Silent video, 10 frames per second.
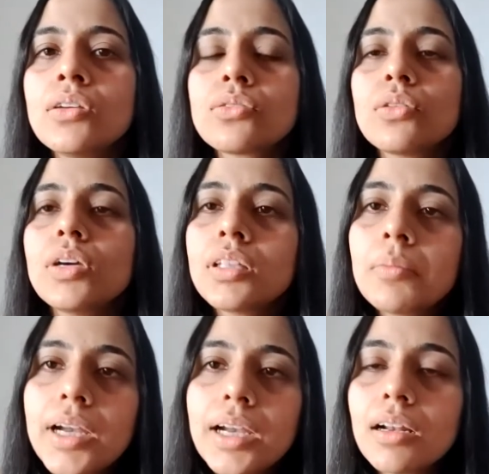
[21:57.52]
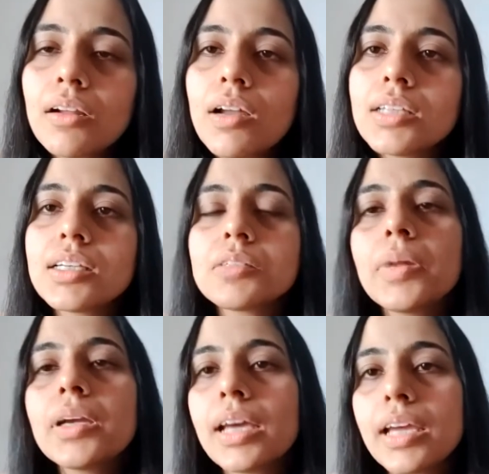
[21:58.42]
So in the medical college
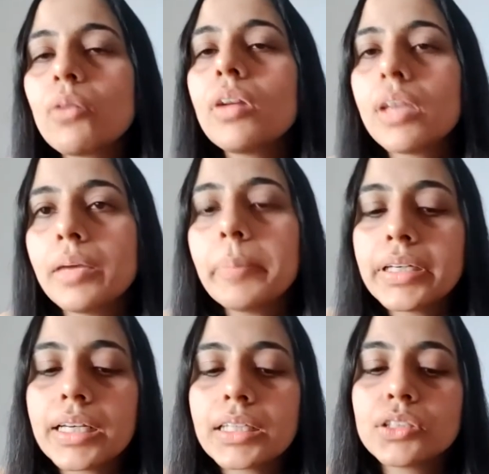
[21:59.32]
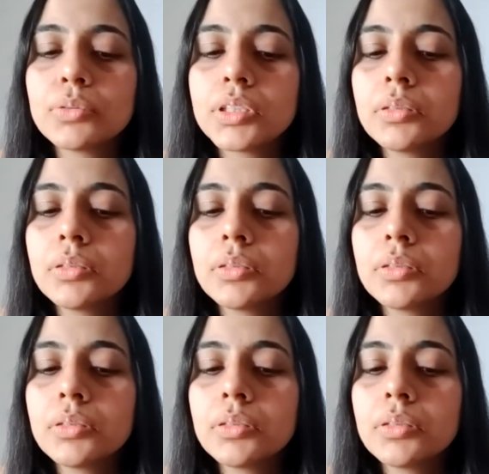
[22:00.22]
aspect, I could keep in touch with